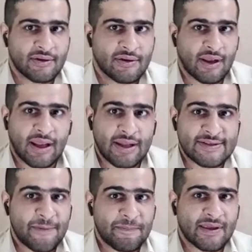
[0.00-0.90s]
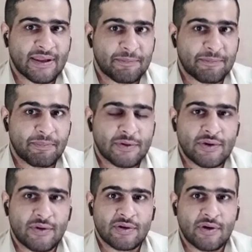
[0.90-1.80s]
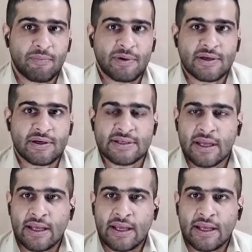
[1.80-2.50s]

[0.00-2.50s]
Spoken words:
That's something that people don't know because